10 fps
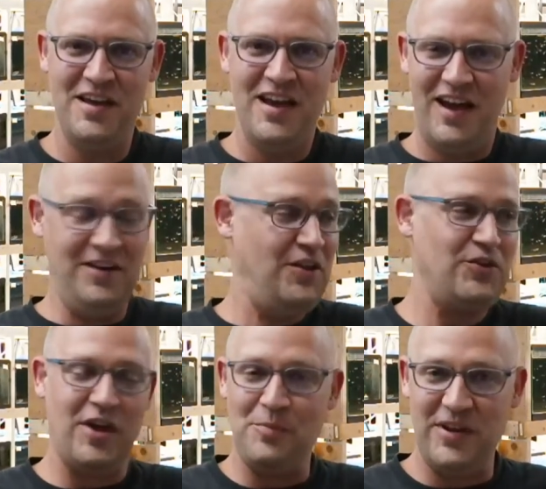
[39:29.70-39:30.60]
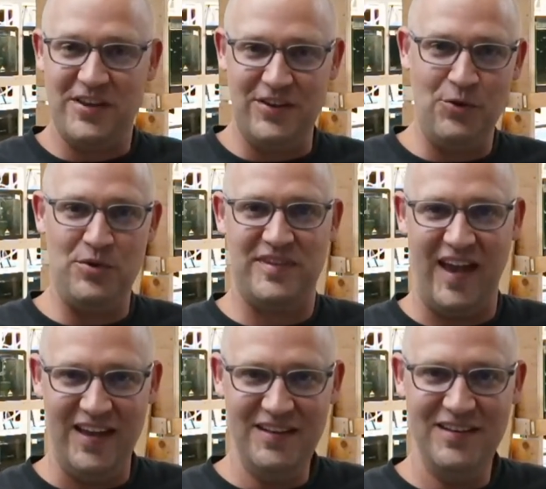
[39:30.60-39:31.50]
Another company could do it with
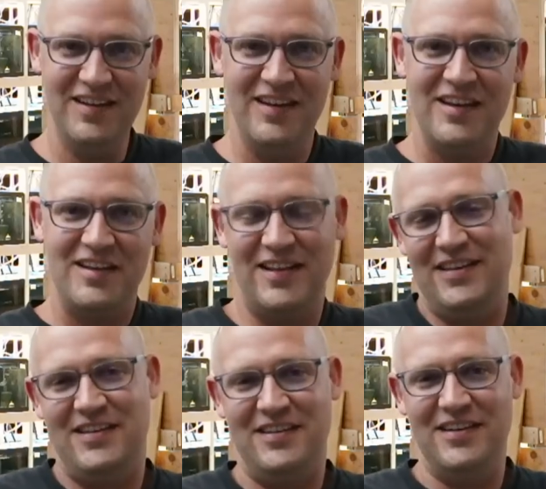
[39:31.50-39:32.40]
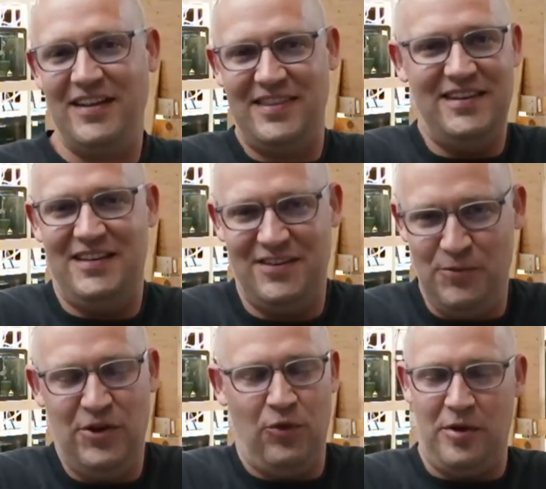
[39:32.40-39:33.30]
10. Like, not that
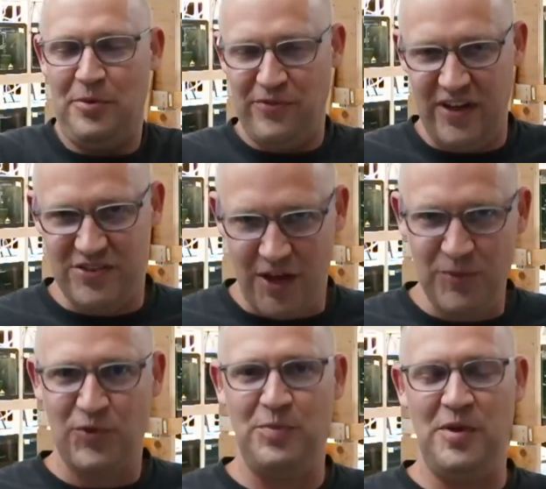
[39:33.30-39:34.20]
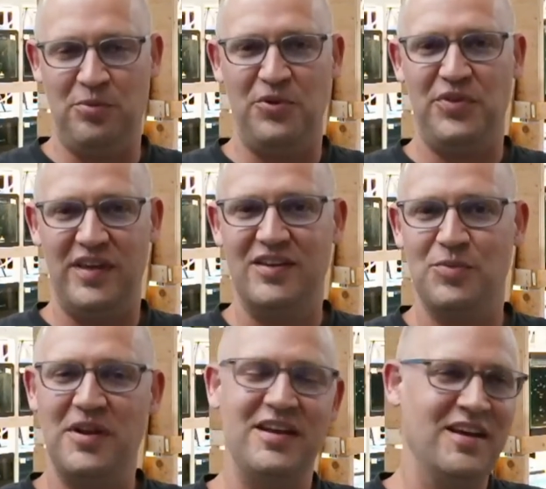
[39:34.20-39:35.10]
we don't want to provide jobs for people and things,
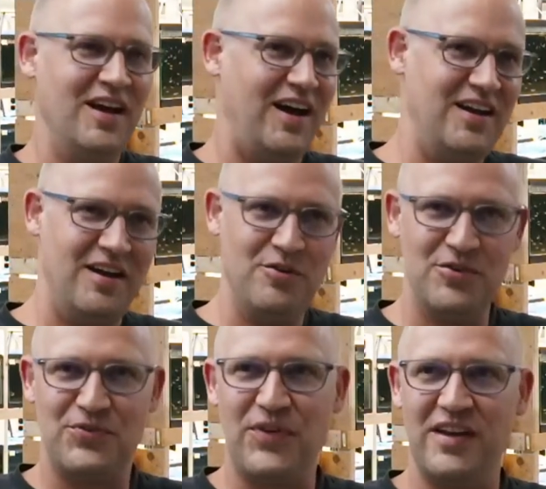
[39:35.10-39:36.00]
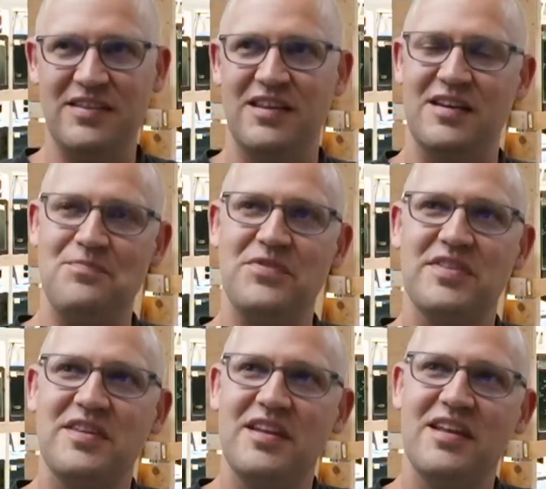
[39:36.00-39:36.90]
but I always find
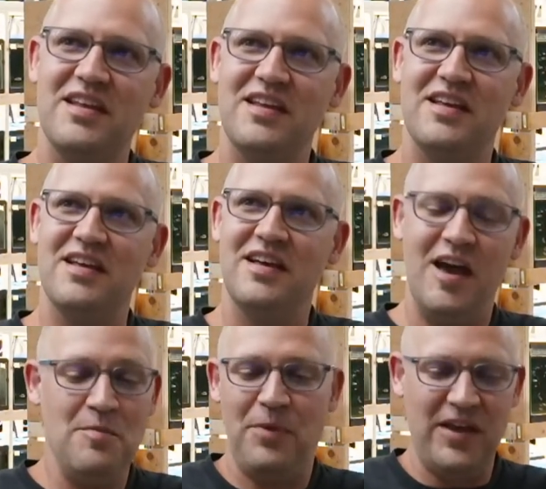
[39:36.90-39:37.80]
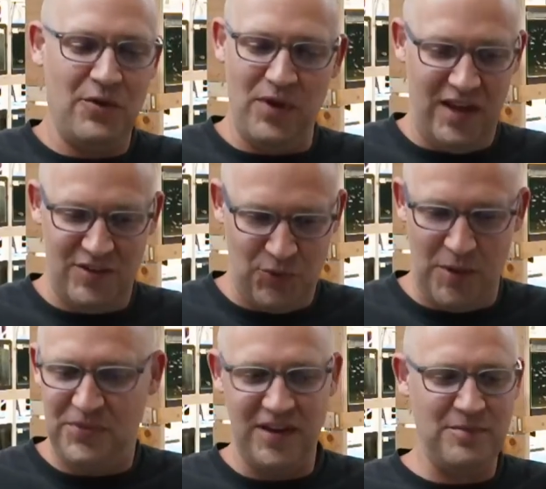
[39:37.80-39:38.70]
and by the way,
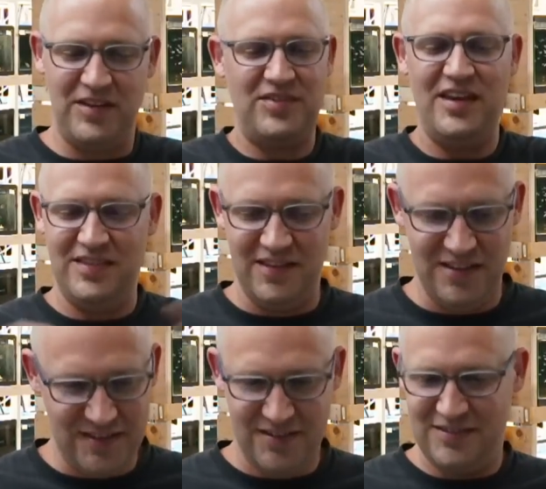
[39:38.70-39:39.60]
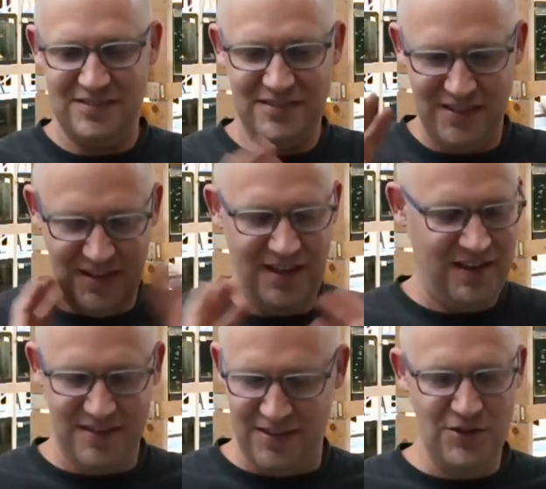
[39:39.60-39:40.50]
Swamp Thing, I'm not saying that
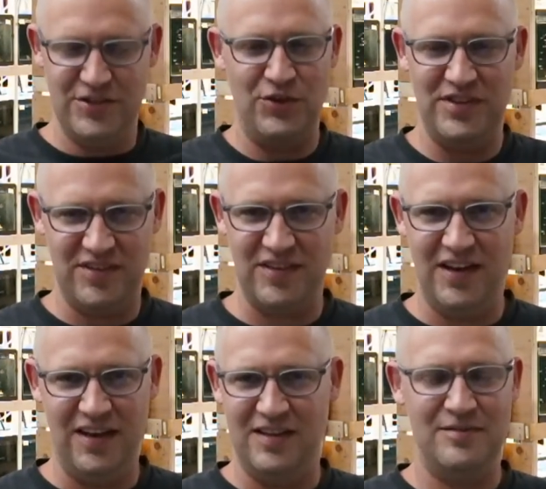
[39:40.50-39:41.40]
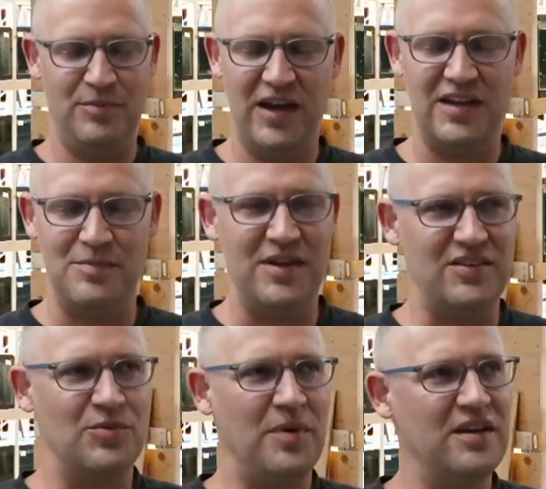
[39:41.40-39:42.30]
you're doing this by any
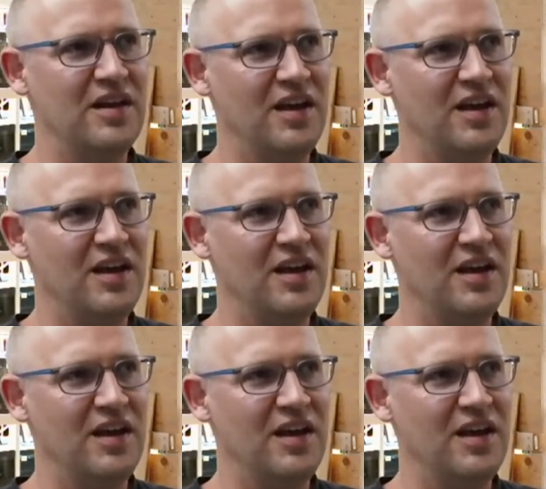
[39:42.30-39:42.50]
means, but